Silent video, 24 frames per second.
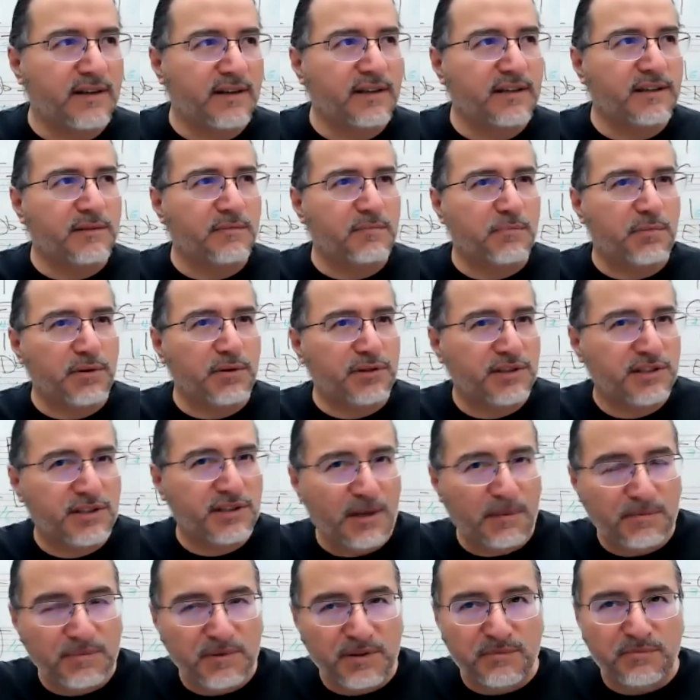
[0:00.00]
is
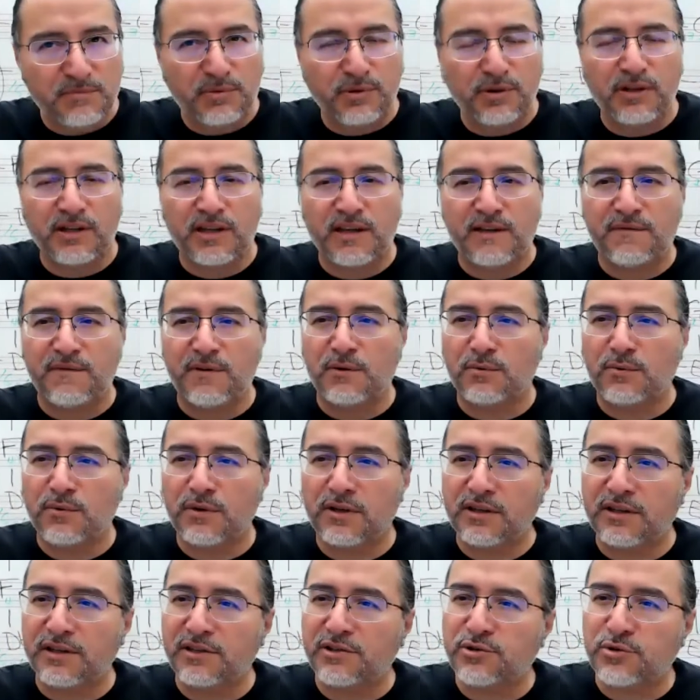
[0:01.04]
perceptible if you
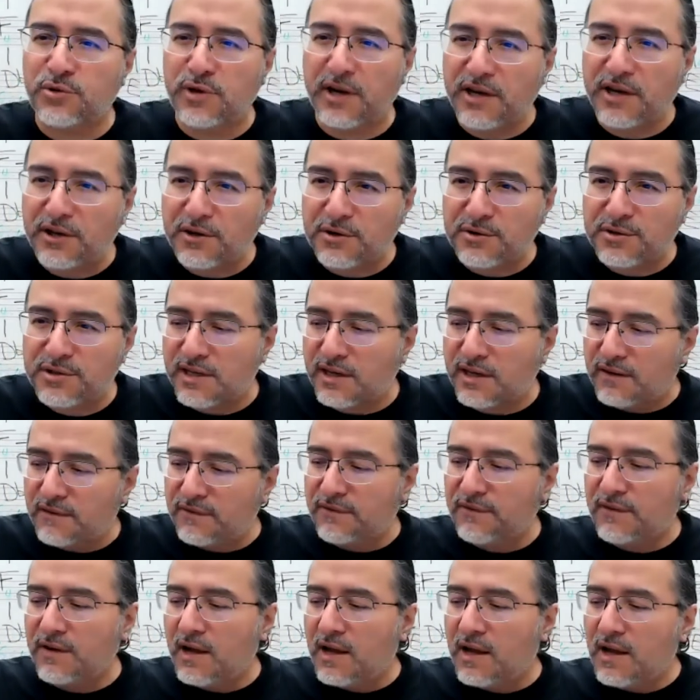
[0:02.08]
really train
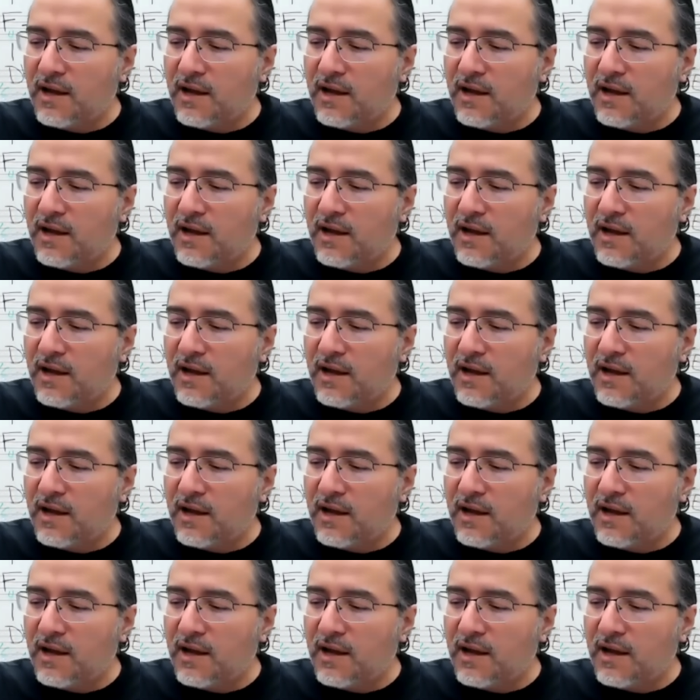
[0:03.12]
yourself.